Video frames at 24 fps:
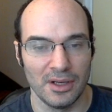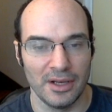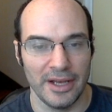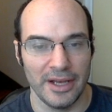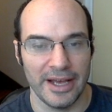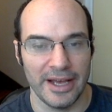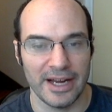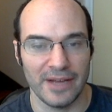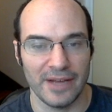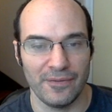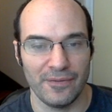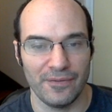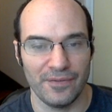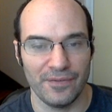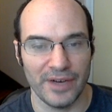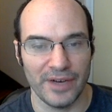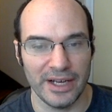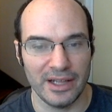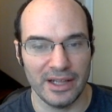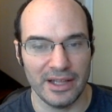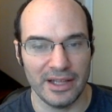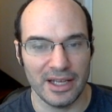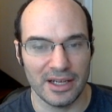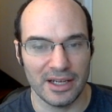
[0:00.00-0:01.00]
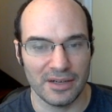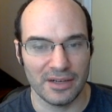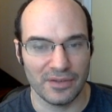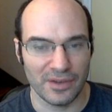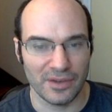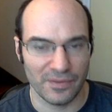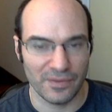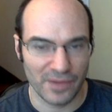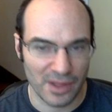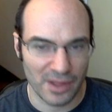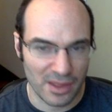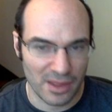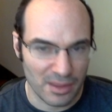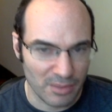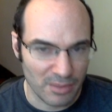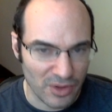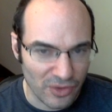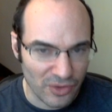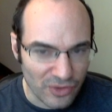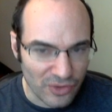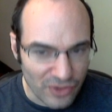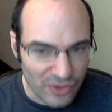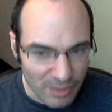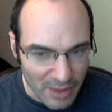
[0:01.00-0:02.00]
And I finally kind of convinced him to
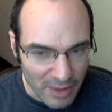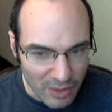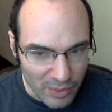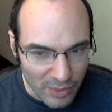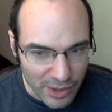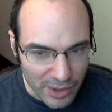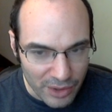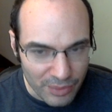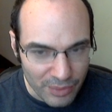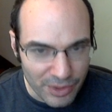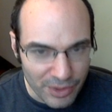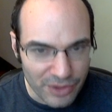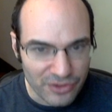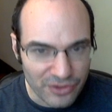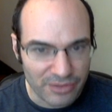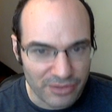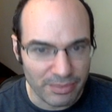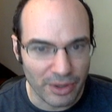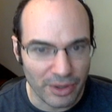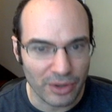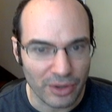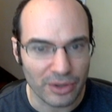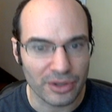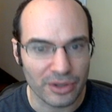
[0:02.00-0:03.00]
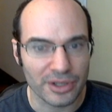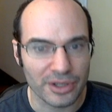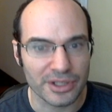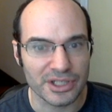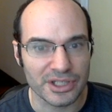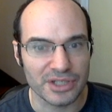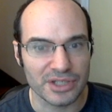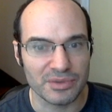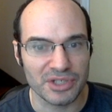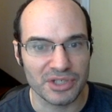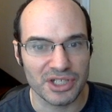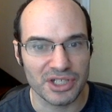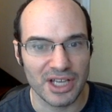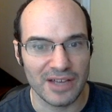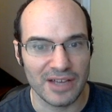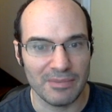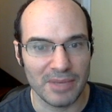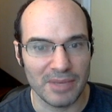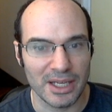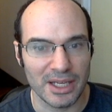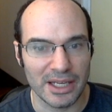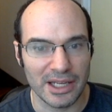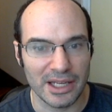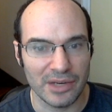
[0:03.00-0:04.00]
do something weird with his pawns, which gave
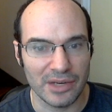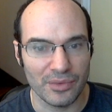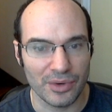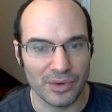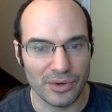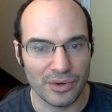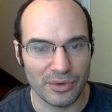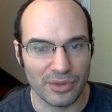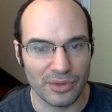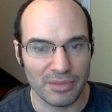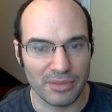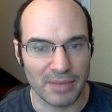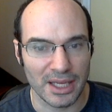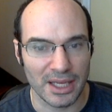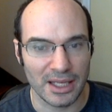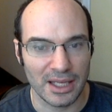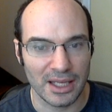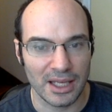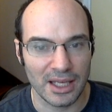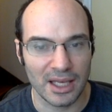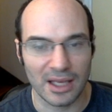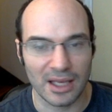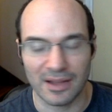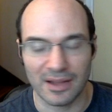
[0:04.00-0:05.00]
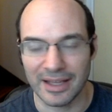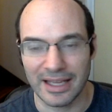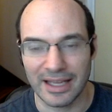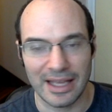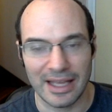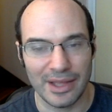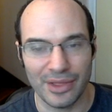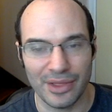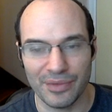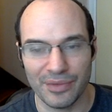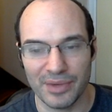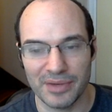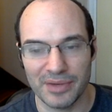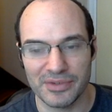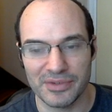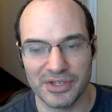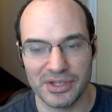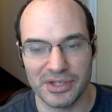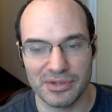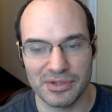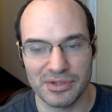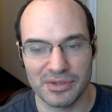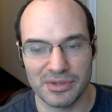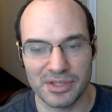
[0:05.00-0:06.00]
me an inroad with my king. Like, a3 was a
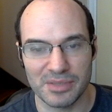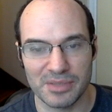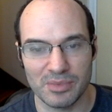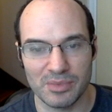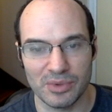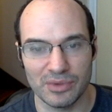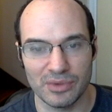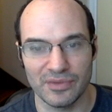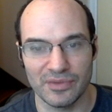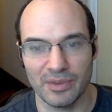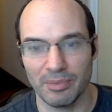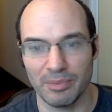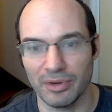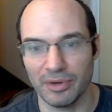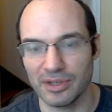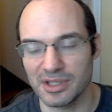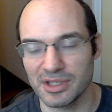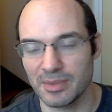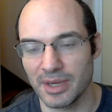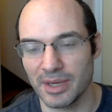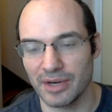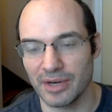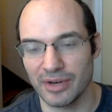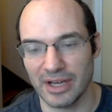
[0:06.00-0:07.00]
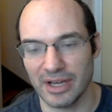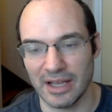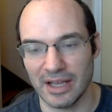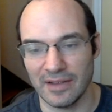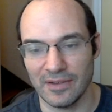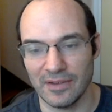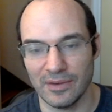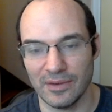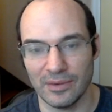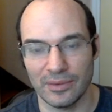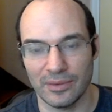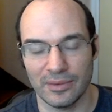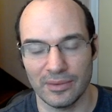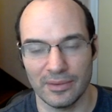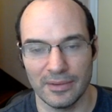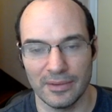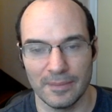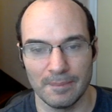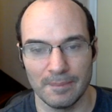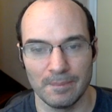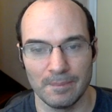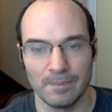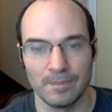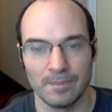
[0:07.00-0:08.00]
useless move. The pawn's better on a2.
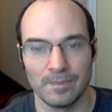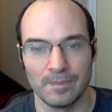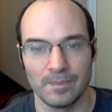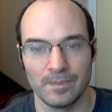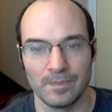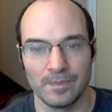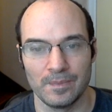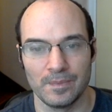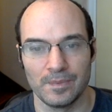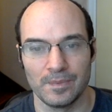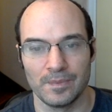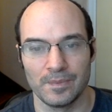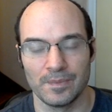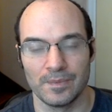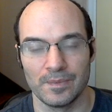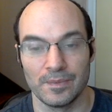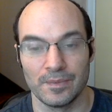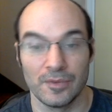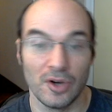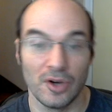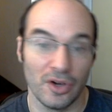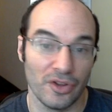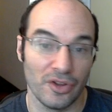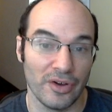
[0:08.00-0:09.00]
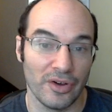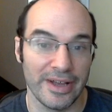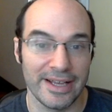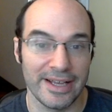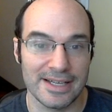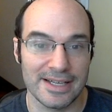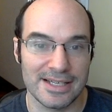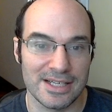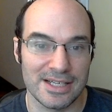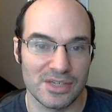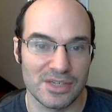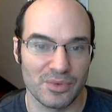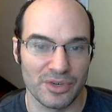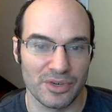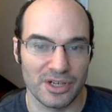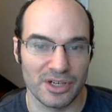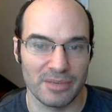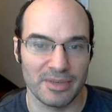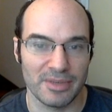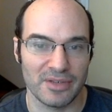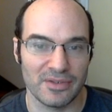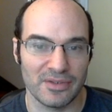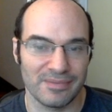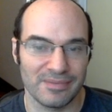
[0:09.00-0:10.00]
Although I guess he's worried
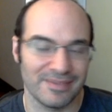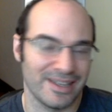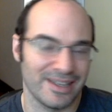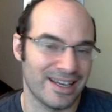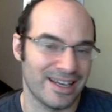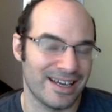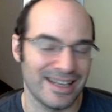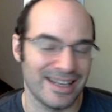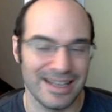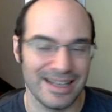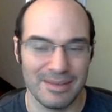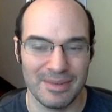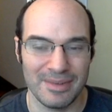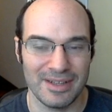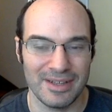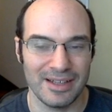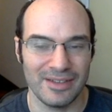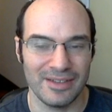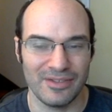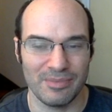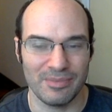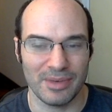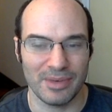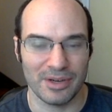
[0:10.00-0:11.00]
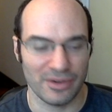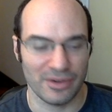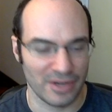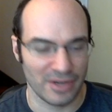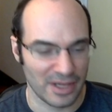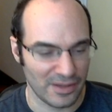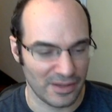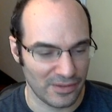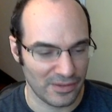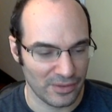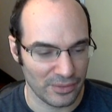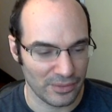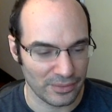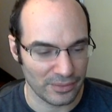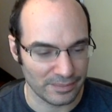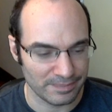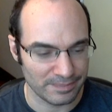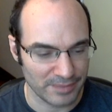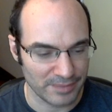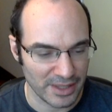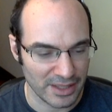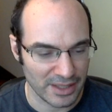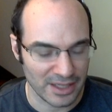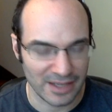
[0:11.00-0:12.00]
about... Yeah, it's better on a2.
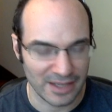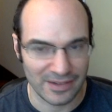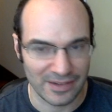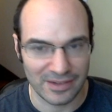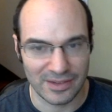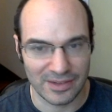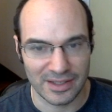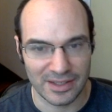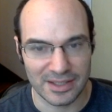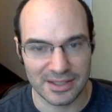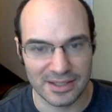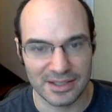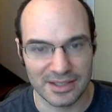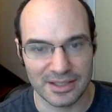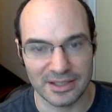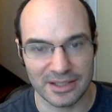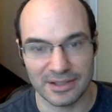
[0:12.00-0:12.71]
And then I did this.